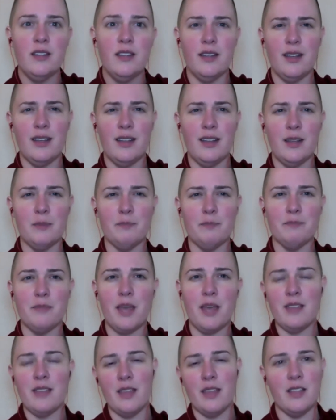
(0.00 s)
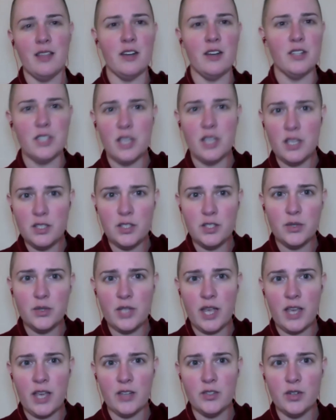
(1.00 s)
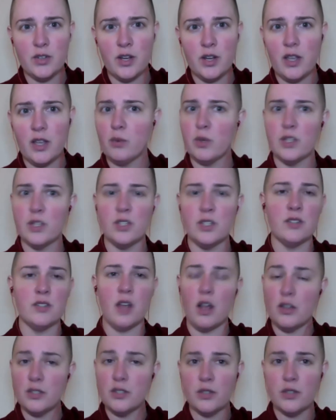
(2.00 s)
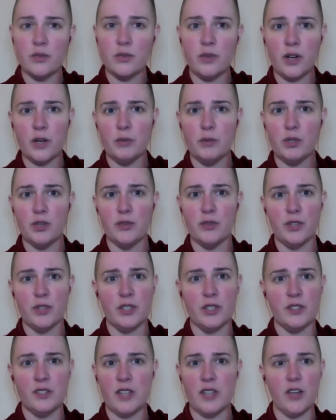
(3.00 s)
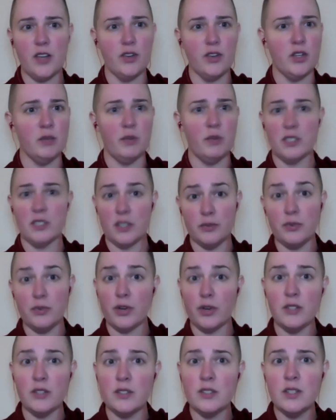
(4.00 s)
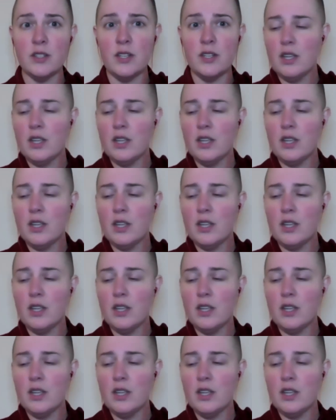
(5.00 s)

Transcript: Um, and then there's Hindu Tantra, which is also very beautiful and sacred, but different,